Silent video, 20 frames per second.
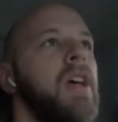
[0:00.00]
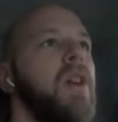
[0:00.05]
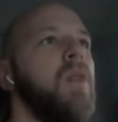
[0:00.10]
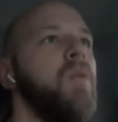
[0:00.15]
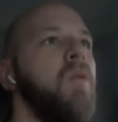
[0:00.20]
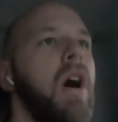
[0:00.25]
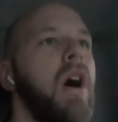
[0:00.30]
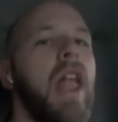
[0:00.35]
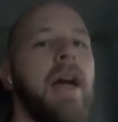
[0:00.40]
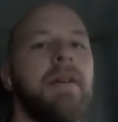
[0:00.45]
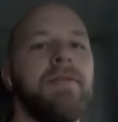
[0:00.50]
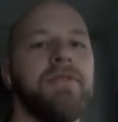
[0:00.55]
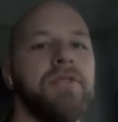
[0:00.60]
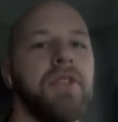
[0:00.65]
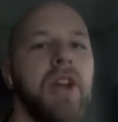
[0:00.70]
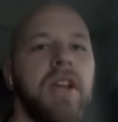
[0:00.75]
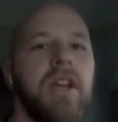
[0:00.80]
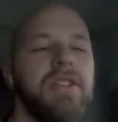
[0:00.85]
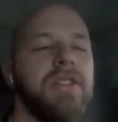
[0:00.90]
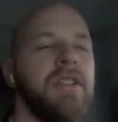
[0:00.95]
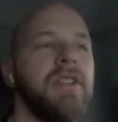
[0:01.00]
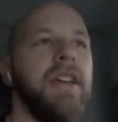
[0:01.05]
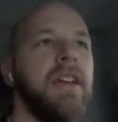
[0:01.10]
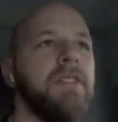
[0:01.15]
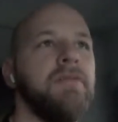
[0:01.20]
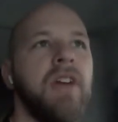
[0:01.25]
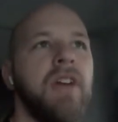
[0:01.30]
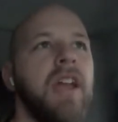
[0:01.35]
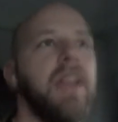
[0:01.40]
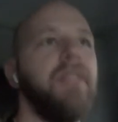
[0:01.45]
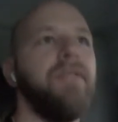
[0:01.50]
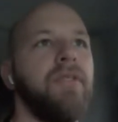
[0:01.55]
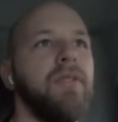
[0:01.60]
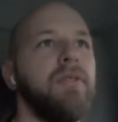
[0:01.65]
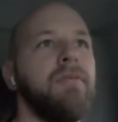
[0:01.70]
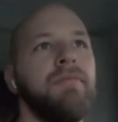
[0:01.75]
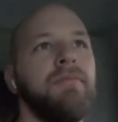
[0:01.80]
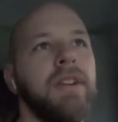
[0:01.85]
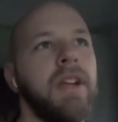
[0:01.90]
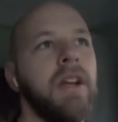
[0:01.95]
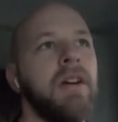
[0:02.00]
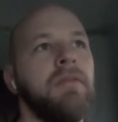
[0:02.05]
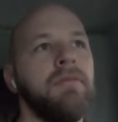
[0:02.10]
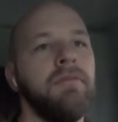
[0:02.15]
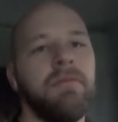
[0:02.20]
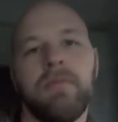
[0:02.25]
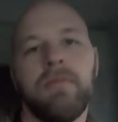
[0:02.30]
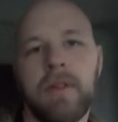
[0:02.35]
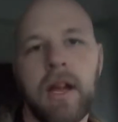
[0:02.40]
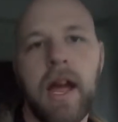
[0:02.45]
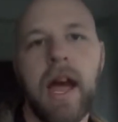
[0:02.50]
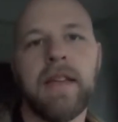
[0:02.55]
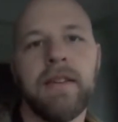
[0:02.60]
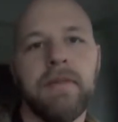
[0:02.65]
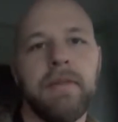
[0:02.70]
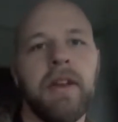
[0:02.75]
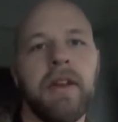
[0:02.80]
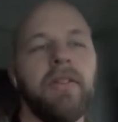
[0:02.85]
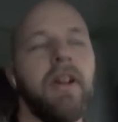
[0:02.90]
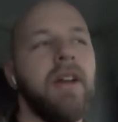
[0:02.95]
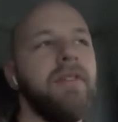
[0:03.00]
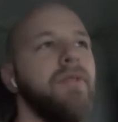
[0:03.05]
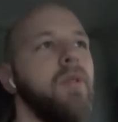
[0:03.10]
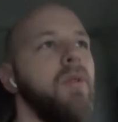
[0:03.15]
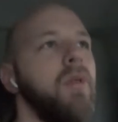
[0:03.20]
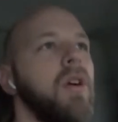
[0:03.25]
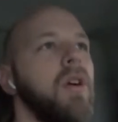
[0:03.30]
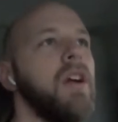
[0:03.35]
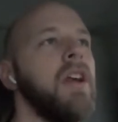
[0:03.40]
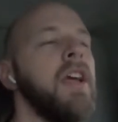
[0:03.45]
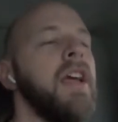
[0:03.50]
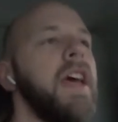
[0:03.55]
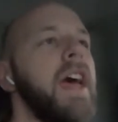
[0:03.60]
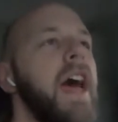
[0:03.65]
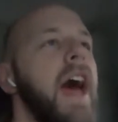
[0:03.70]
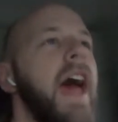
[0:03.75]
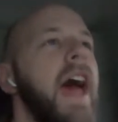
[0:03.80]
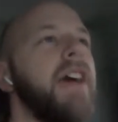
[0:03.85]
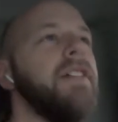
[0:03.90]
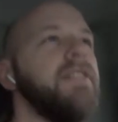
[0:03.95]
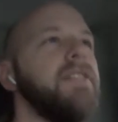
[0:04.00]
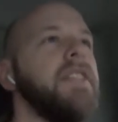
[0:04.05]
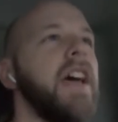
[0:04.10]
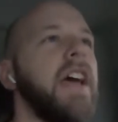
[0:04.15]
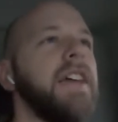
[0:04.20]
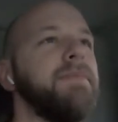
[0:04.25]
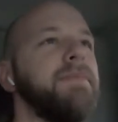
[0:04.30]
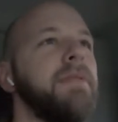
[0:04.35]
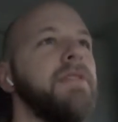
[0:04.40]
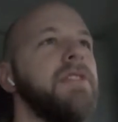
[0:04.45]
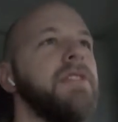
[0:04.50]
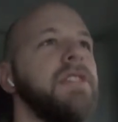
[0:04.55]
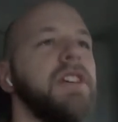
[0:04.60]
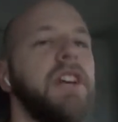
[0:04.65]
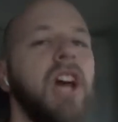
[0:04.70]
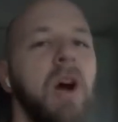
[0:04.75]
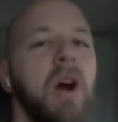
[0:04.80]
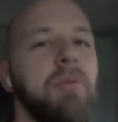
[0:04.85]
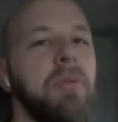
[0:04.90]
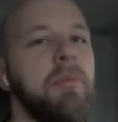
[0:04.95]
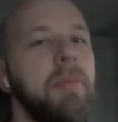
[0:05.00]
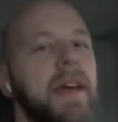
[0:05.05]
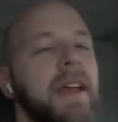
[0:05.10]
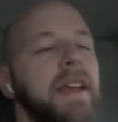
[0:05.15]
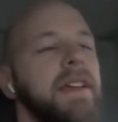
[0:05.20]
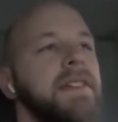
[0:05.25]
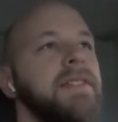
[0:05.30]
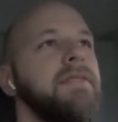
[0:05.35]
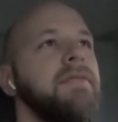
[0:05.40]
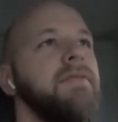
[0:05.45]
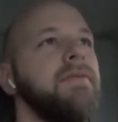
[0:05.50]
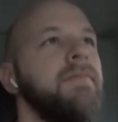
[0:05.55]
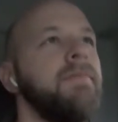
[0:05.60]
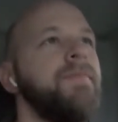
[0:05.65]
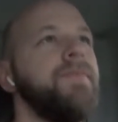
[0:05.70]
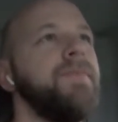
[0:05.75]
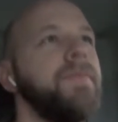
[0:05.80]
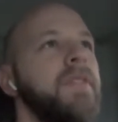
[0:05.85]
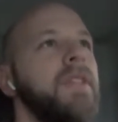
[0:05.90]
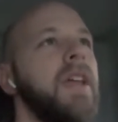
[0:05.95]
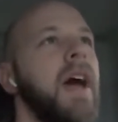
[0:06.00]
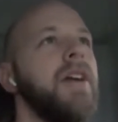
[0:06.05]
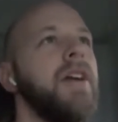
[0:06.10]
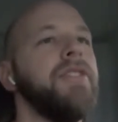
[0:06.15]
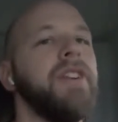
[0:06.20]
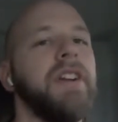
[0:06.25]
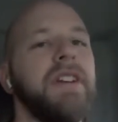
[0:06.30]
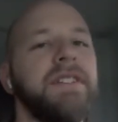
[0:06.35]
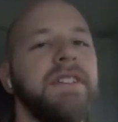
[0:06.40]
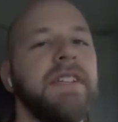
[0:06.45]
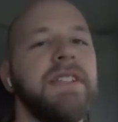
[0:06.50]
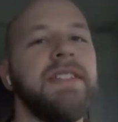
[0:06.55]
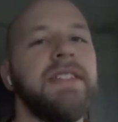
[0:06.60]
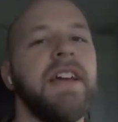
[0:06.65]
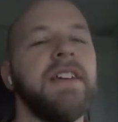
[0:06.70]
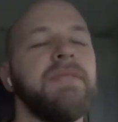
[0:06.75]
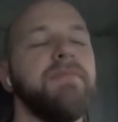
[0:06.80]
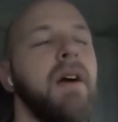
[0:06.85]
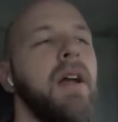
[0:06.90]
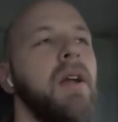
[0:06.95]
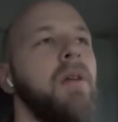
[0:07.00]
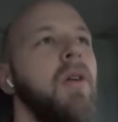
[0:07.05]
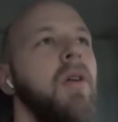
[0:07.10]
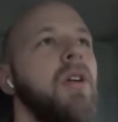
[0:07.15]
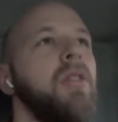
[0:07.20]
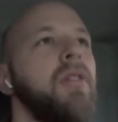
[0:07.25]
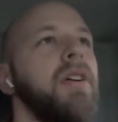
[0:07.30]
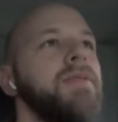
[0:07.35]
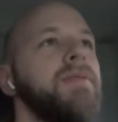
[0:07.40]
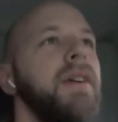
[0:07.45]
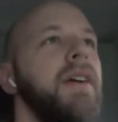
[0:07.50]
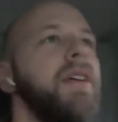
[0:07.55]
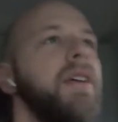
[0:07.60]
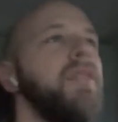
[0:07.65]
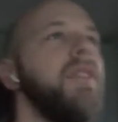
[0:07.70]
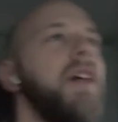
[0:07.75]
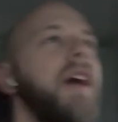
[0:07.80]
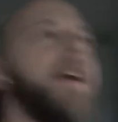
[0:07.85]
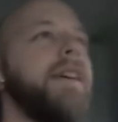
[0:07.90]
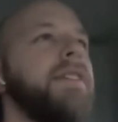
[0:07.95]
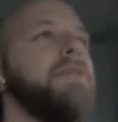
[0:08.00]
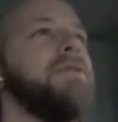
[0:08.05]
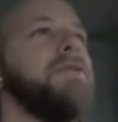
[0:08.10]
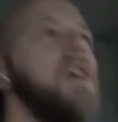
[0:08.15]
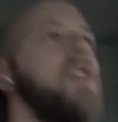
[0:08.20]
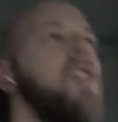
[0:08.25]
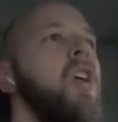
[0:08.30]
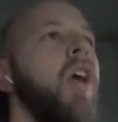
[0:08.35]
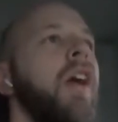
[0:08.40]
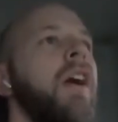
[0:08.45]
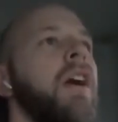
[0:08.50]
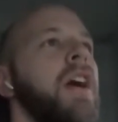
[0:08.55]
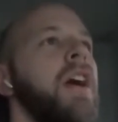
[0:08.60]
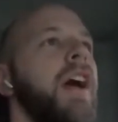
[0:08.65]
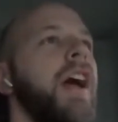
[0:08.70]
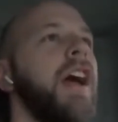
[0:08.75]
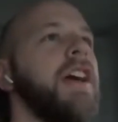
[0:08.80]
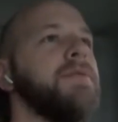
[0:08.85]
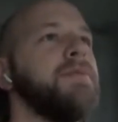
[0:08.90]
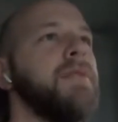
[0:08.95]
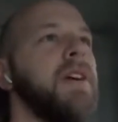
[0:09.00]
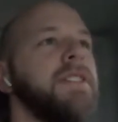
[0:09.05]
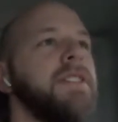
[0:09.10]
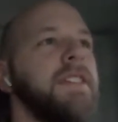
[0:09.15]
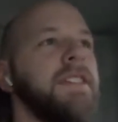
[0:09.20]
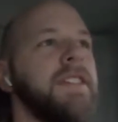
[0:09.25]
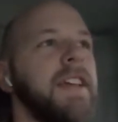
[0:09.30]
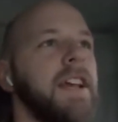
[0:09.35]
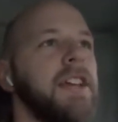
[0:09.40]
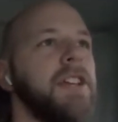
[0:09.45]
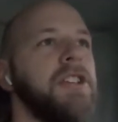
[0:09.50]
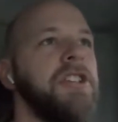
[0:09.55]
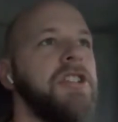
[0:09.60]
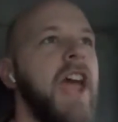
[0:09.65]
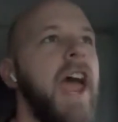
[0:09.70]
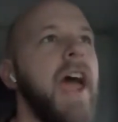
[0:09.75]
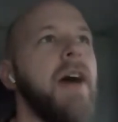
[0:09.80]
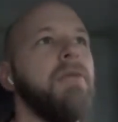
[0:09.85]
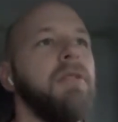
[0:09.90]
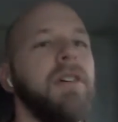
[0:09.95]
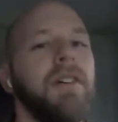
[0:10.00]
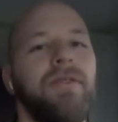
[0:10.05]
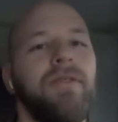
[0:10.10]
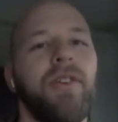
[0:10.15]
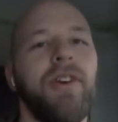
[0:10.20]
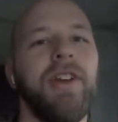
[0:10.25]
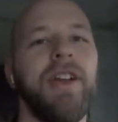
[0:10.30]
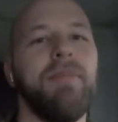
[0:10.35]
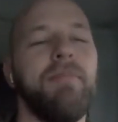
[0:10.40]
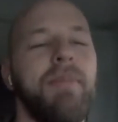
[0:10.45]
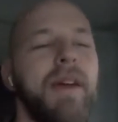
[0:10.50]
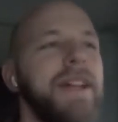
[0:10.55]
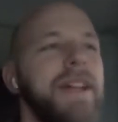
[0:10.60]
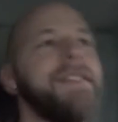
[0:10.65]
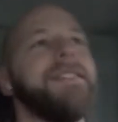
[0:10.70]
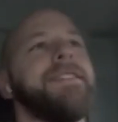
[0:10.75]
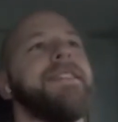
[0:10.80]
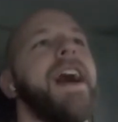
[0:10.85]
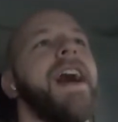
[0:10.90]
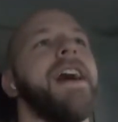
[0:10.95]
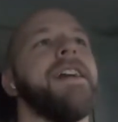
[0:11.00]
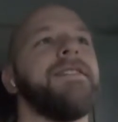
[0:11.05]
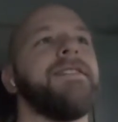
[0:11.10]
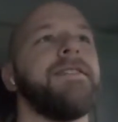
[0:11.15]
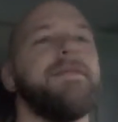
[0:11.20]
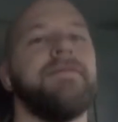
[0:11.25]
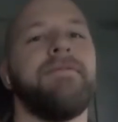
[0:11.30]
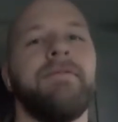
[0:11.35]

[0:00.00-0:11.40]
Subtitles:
while I'm stretching, getting ready for, as I'm getting ready for work. It usually takes me just a couple minutes. I drink a 16-ounce bottle of water. The reason I do that is because it's like a shower for your insides.